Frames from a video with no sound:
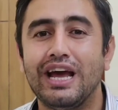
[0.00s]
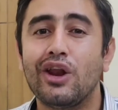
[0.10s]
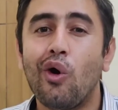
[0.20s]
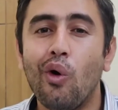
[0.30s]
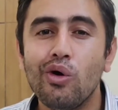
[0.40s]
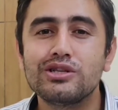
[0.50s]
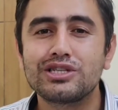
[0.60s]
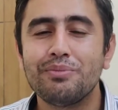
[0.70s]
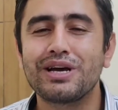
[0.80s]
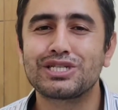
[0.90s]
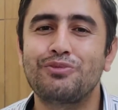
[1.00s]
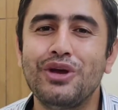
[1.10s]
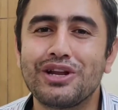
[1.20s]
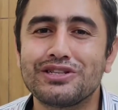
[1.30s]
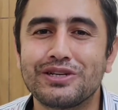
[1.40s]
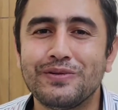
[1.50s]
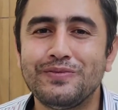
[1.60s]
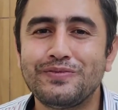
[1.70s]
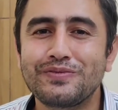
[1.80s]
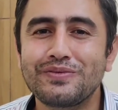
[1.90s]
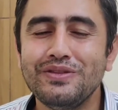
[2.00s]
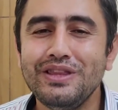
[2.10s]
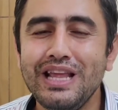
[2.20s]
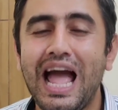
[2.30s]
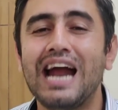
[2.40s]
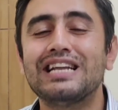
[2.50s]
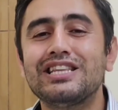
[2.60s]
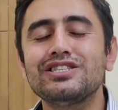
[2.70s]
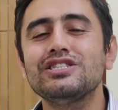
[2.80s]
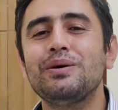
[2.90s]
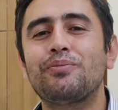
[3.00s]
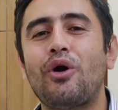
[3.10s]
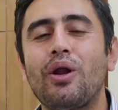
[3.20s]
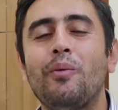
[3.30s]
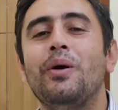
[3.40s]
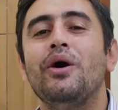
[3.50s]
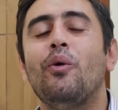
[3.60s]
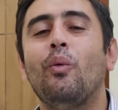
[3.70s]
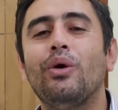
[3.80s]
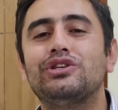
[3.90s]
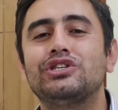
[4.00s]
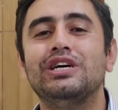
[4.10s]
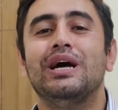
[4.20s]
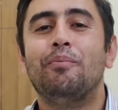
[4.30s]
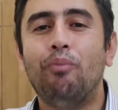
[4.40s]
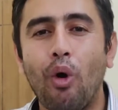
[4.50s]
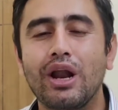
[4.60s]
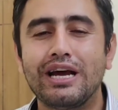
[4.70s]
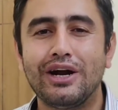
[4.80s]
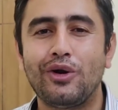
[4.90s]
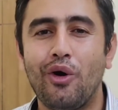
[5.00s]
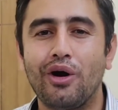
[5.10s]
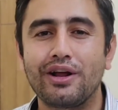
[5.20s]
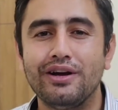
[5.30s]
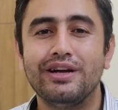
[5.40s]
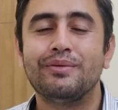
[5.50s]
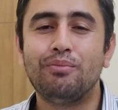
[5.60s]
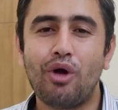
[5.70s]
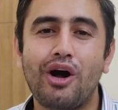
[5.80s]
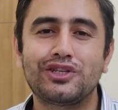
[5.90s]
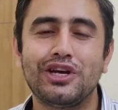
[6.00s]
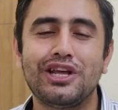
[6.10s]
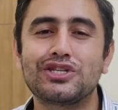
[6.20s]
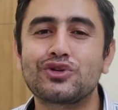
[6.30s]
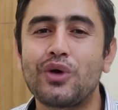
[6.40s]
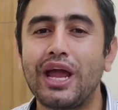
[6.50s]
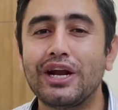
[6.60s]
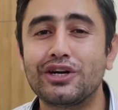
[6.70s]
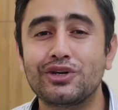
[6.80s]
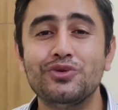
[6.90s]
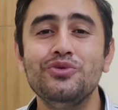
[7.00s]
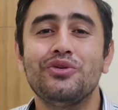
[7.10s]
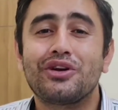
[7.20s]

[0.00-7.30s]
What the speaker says: a wholesome experience. And this is the problem which Polkadot blockchain is trying to